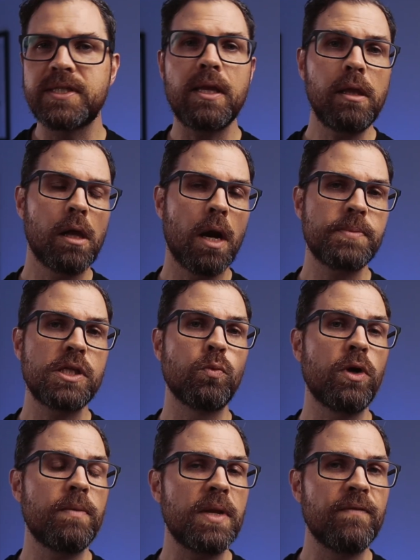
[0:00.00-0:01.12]
cellular options
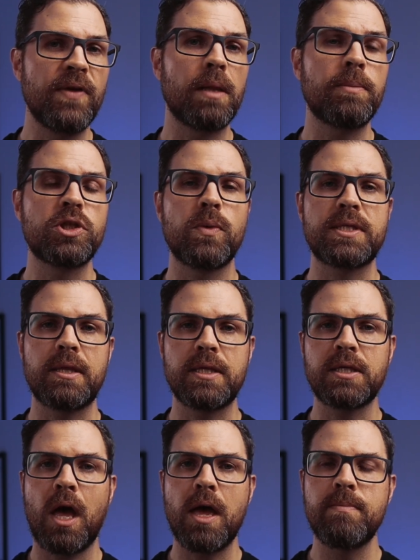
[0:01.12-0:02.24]
would have been available to us at the
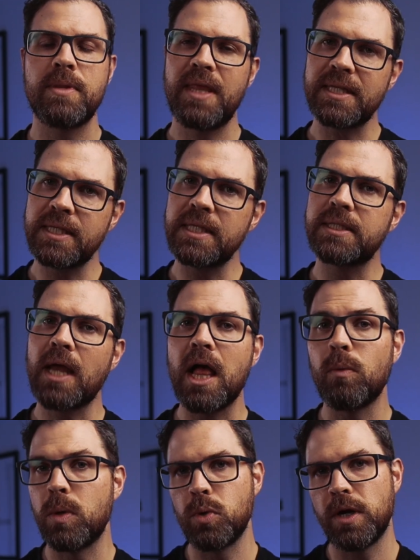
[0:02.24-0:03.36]
time, that's the
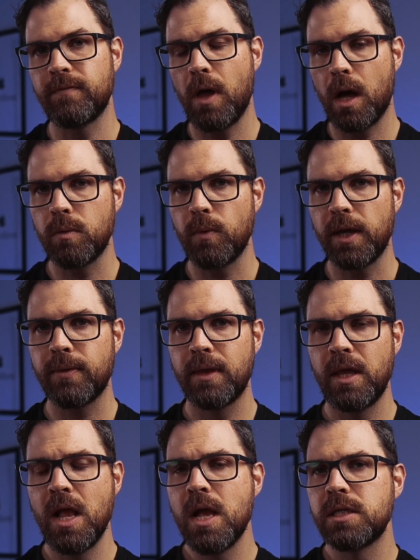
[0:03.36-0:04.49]
style we would have gone with.
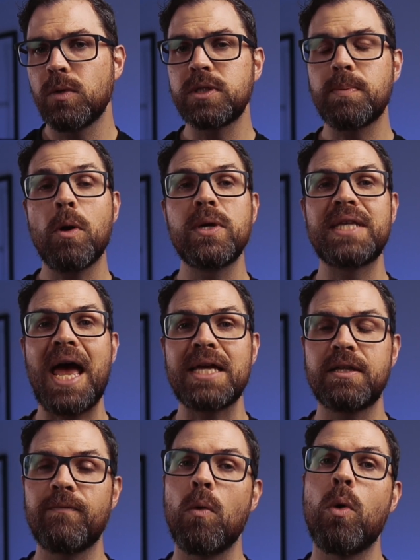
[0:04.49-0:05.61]
So when SmartWings
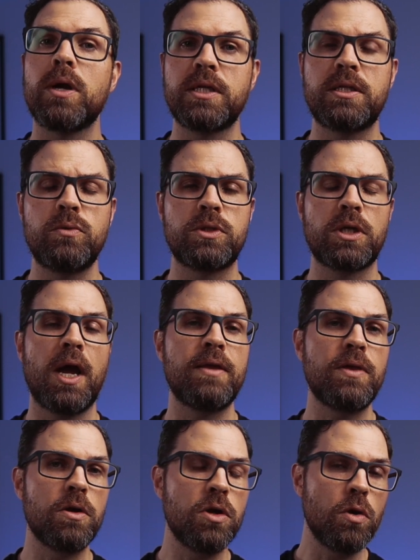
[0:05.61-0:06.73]
asked if I wanted to try
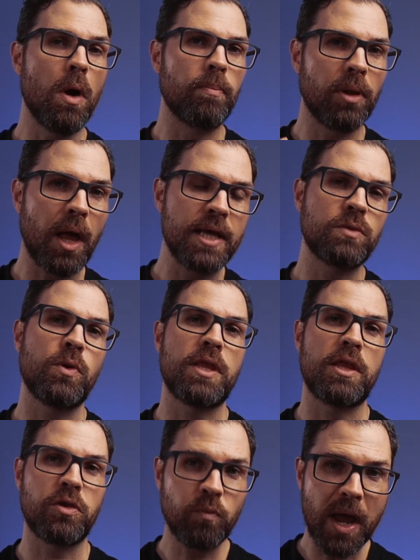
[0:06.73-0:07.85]
their new blinds with a
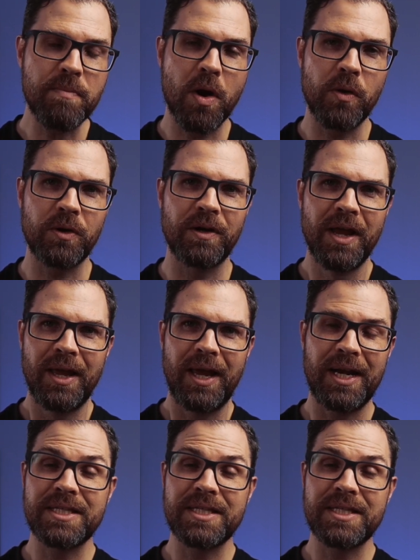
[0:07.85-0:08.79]
thread motor, and I